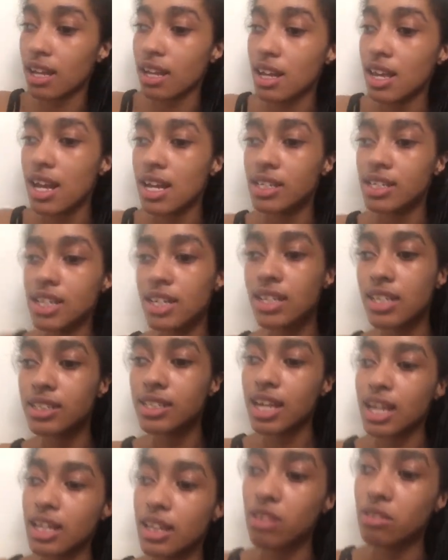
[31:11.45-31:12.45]
It's gonna take
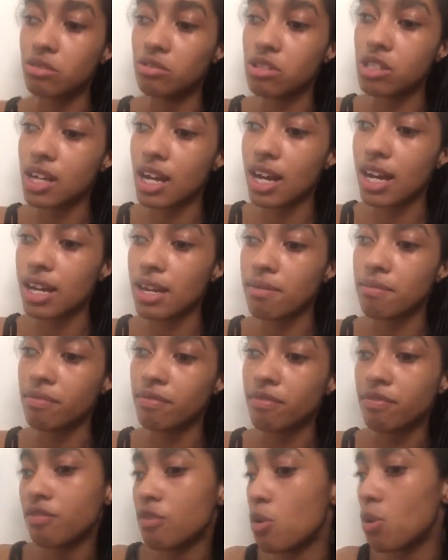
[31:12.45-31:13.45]
a little time
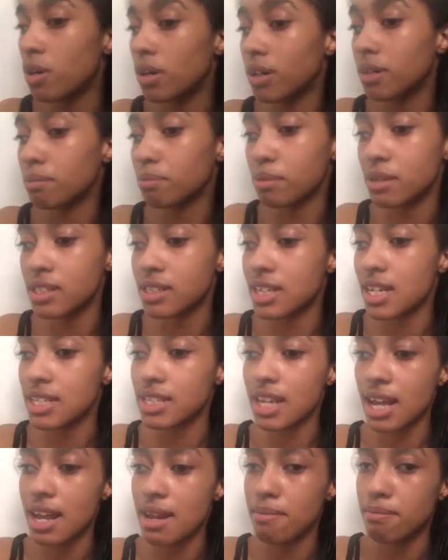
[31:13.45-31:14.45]
for Princess
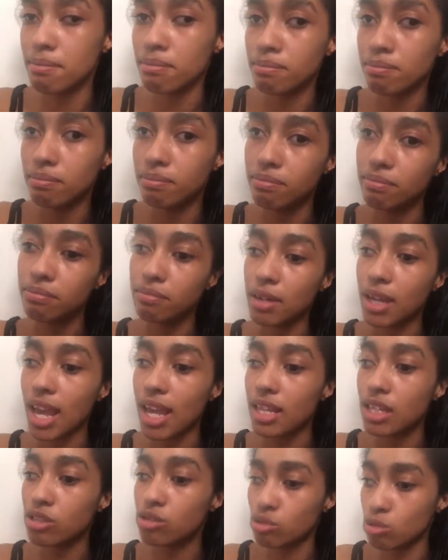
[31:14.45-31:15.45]
and
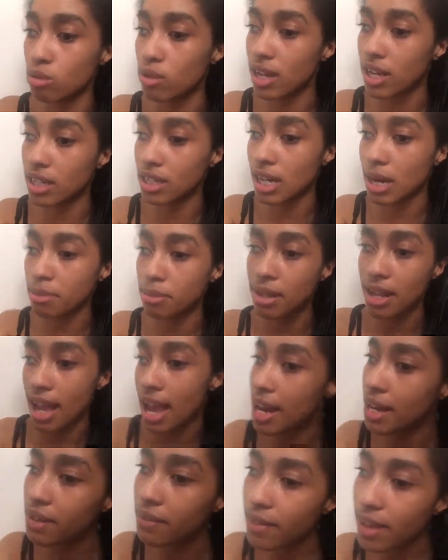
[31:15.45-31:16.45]
Michaela to get adopted
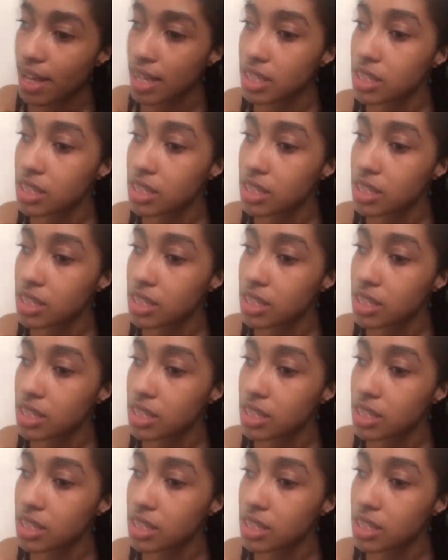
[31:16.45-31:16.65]
anyways,